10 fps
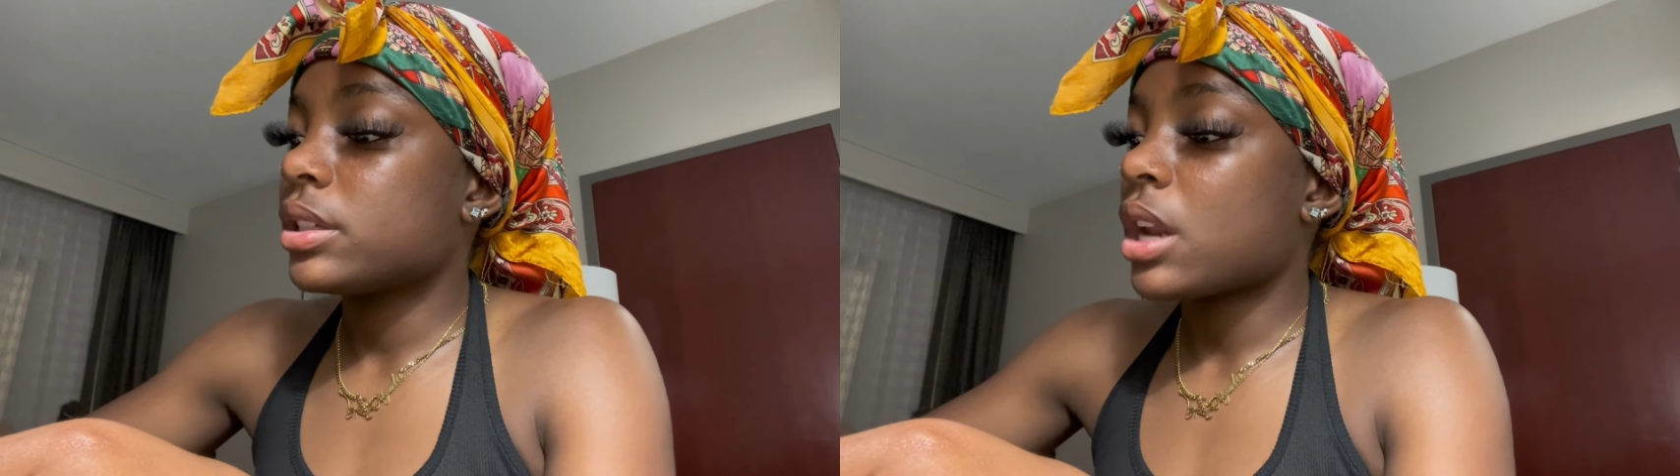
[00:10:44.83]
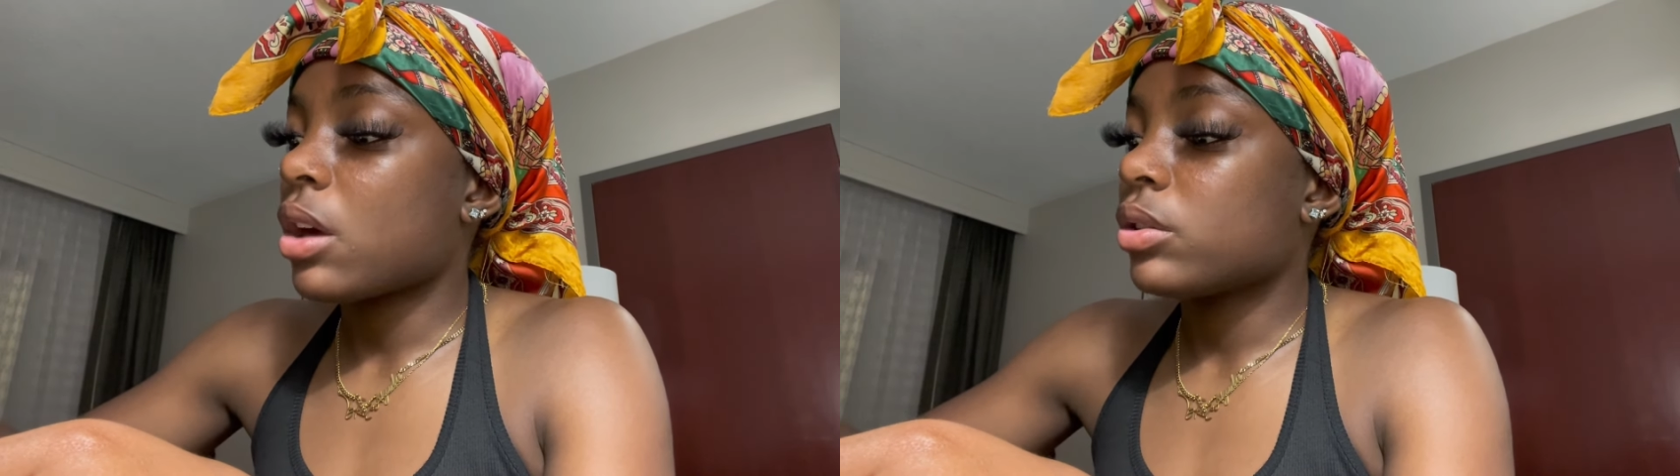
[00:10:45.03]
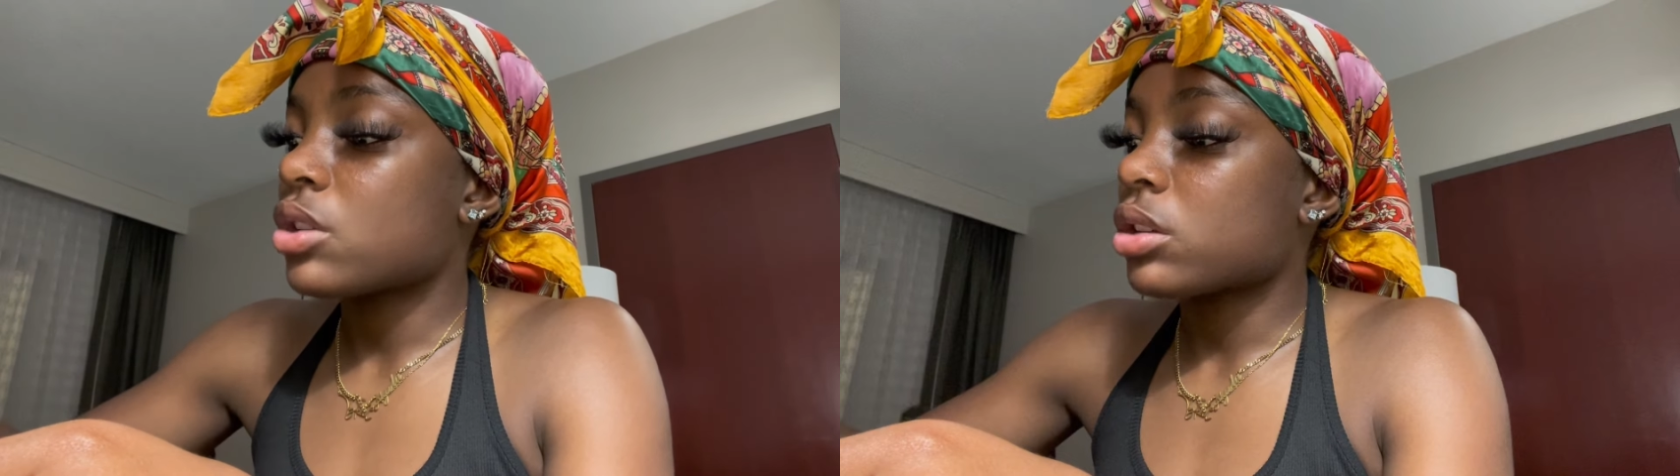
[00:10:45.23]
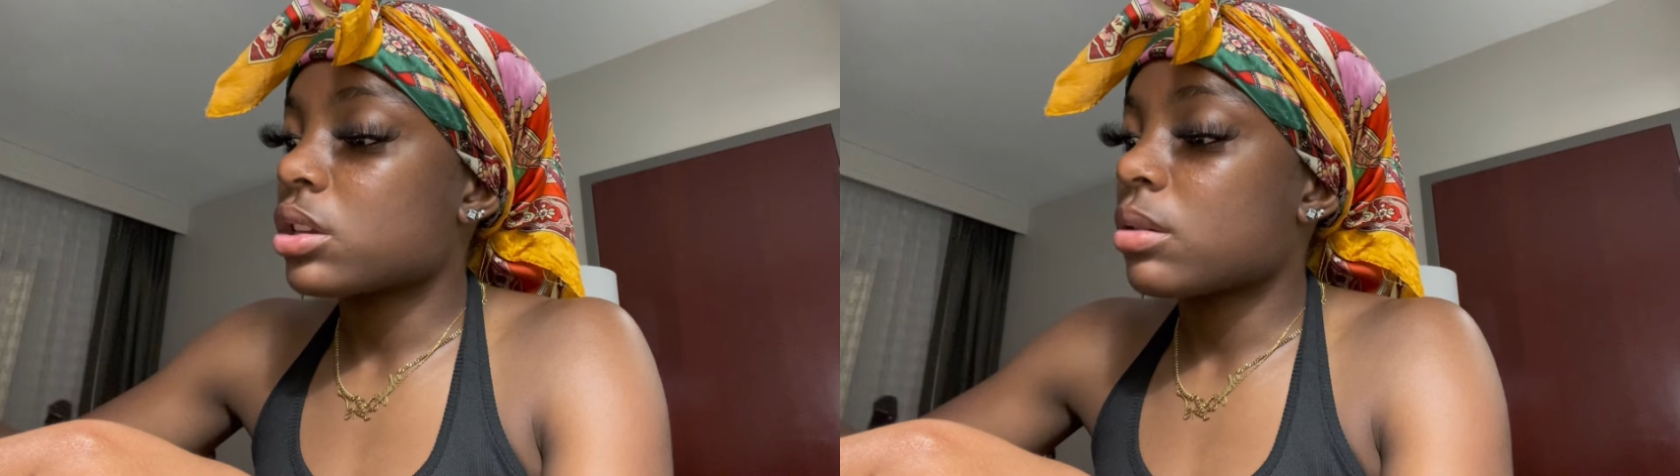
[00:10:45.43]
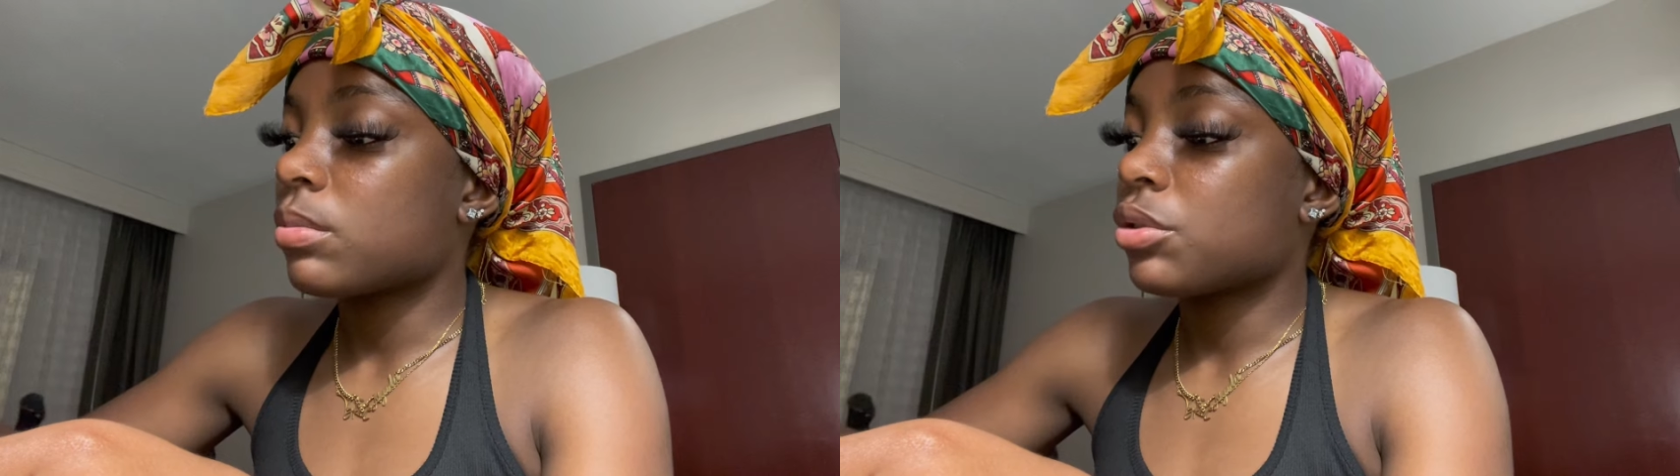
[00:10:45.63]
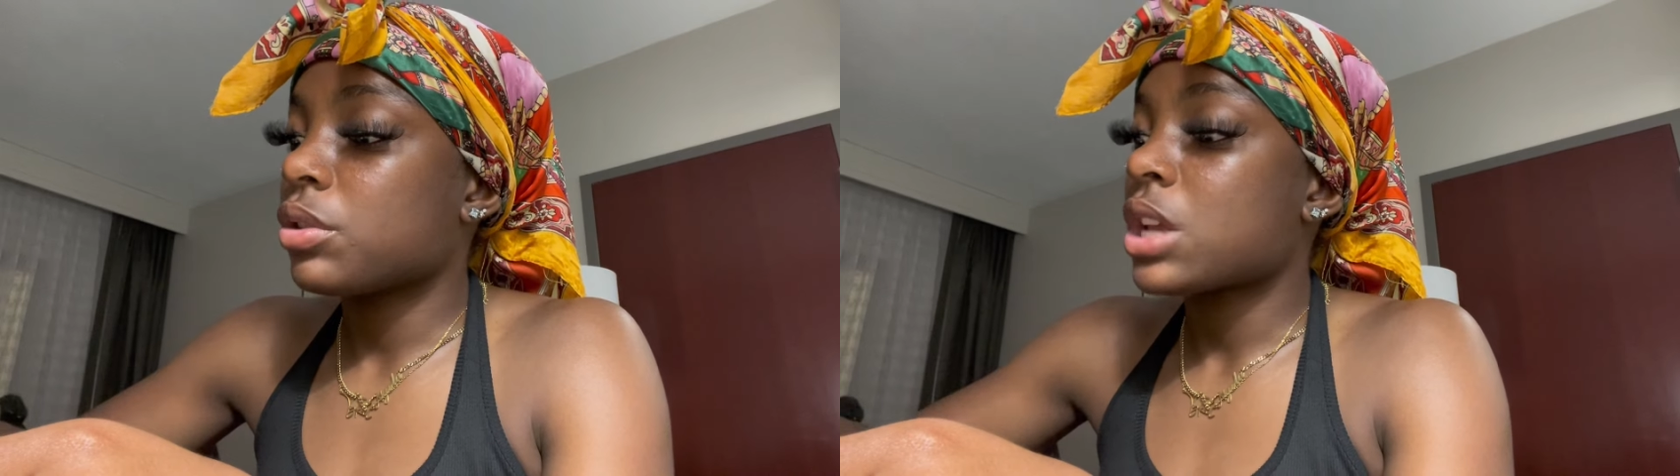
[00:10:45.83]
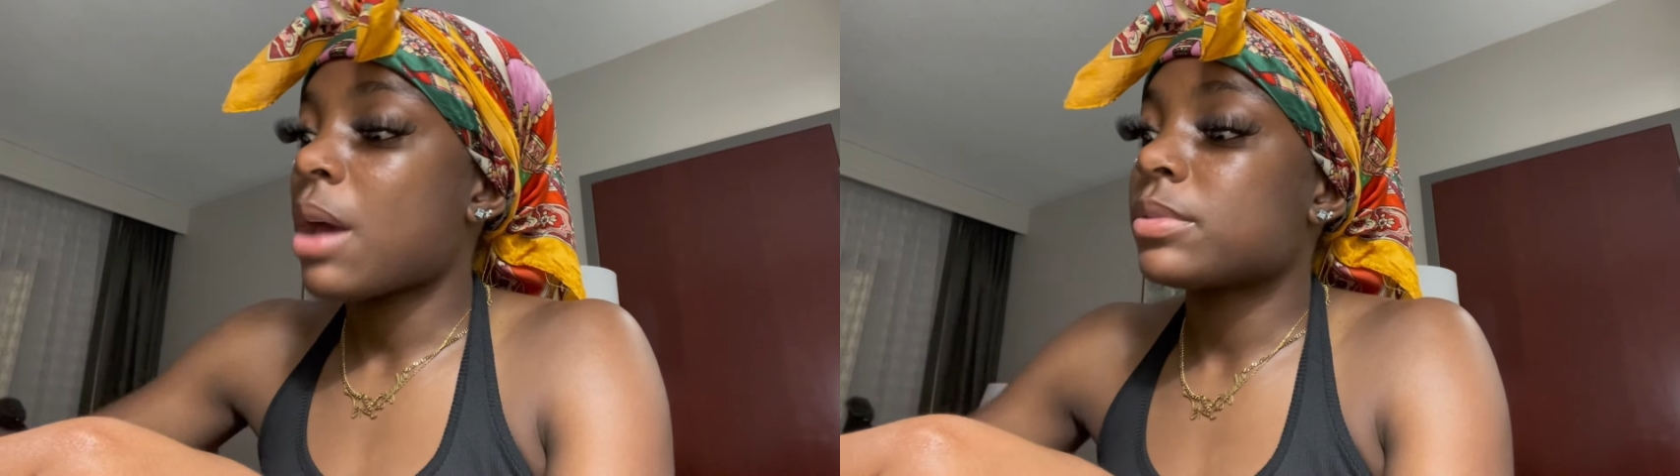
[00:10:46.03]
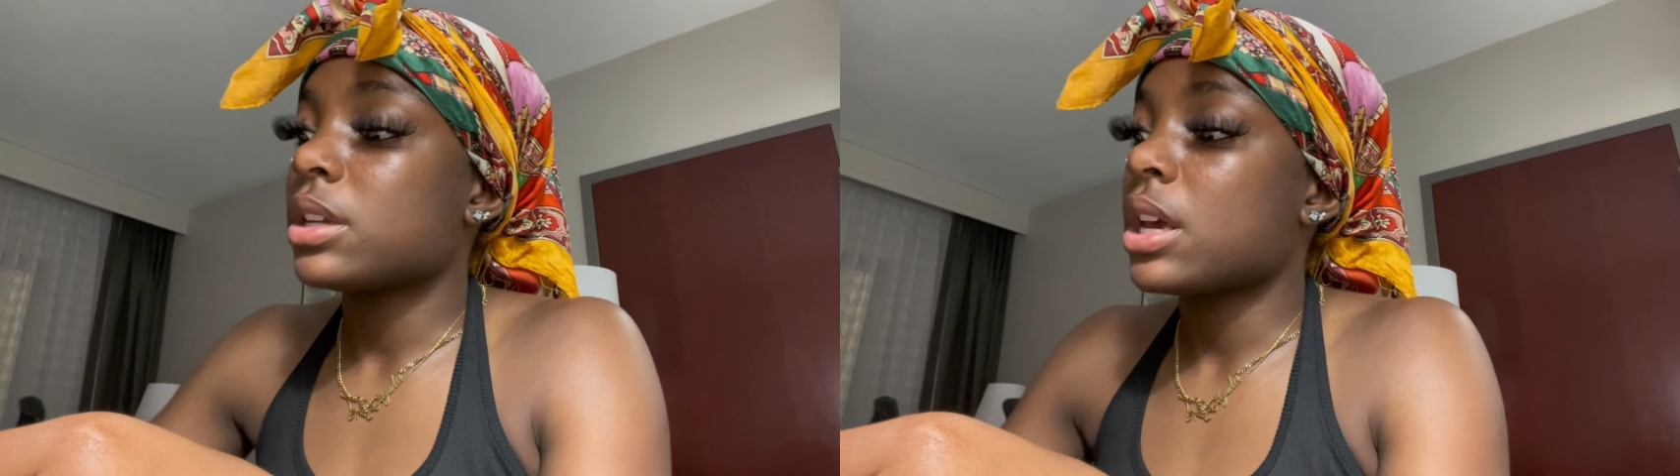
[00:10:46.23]
and I only talk to him 3
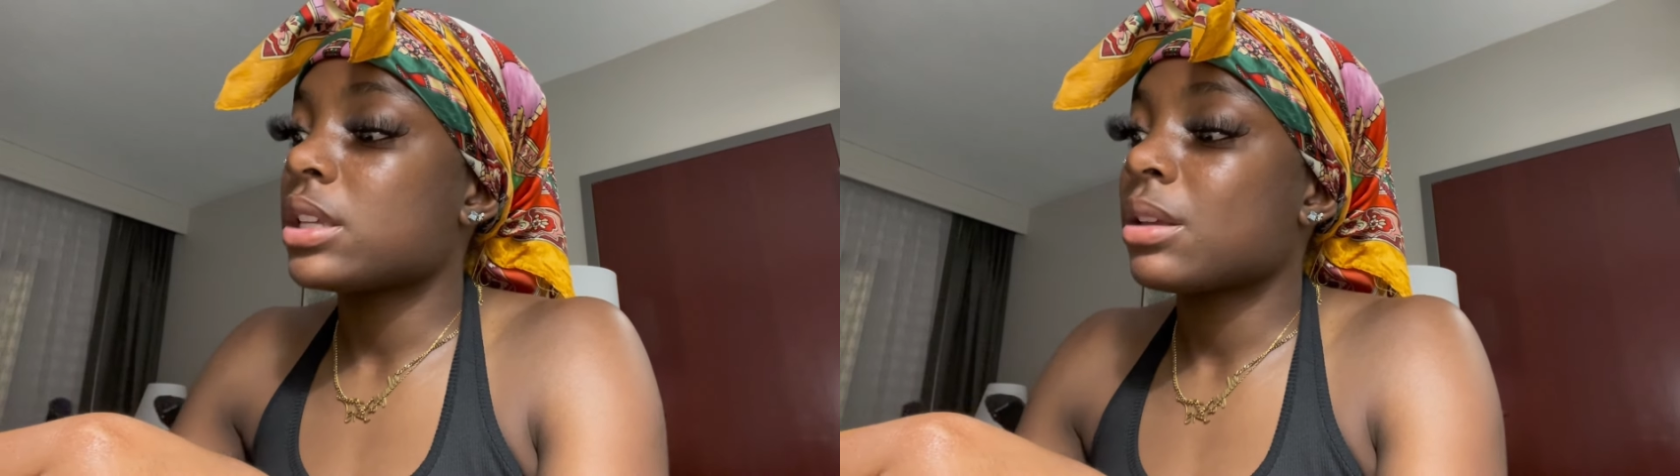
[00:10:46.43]
times a day.